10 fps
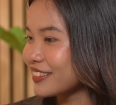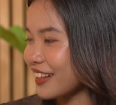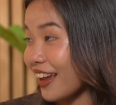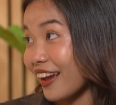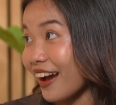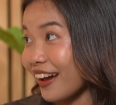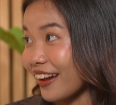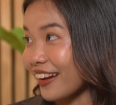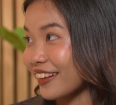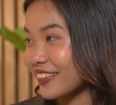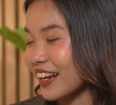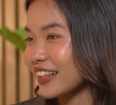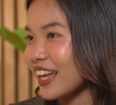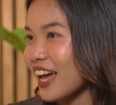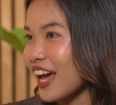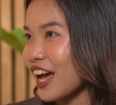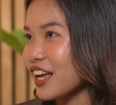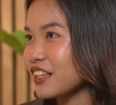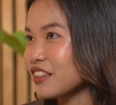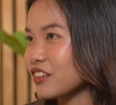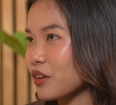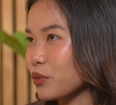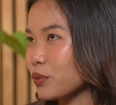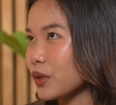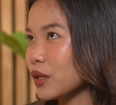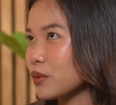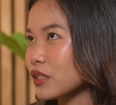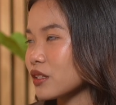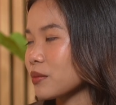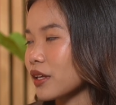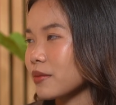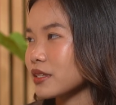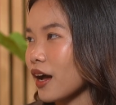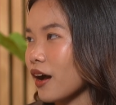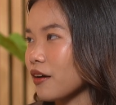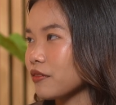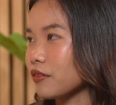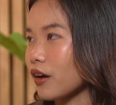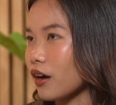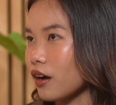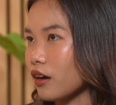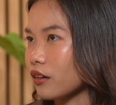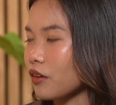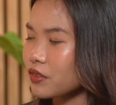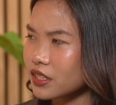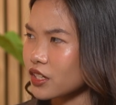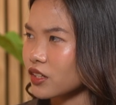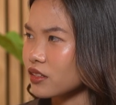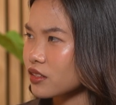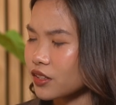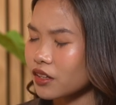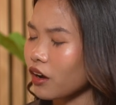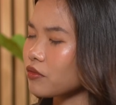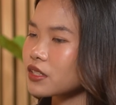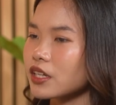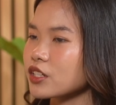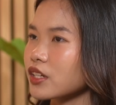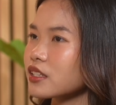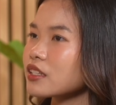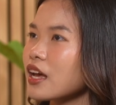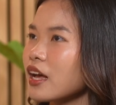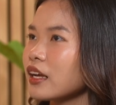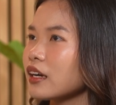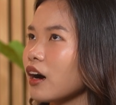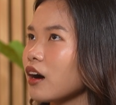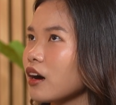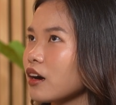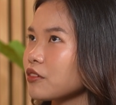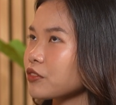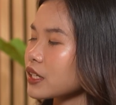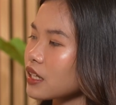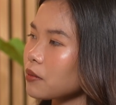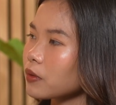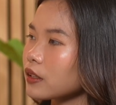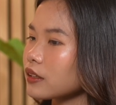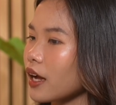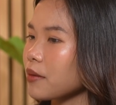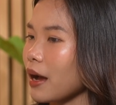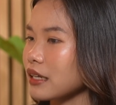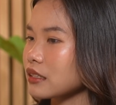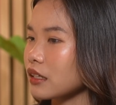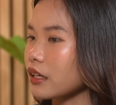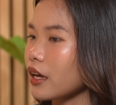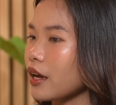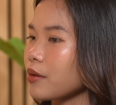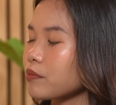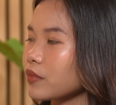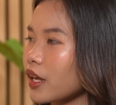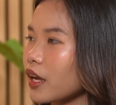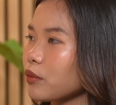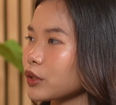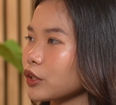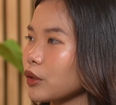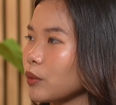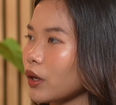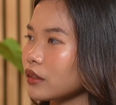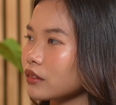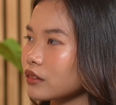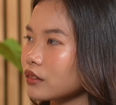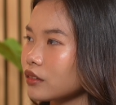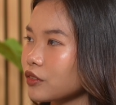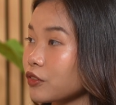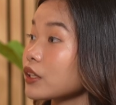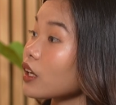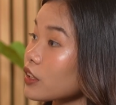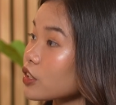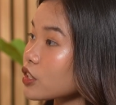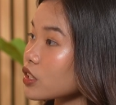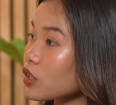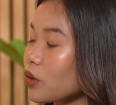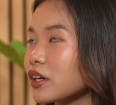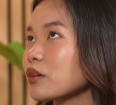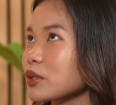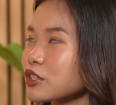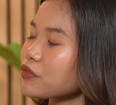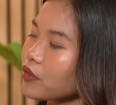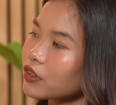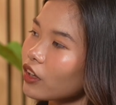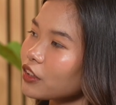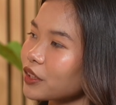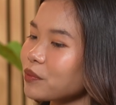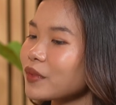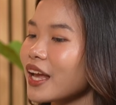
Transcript: AI, right? And we would sometimes have conversations, certain conversations. For example, I'm asking him, "Hey, what do you want for lunch?" or "What's your favorite color?"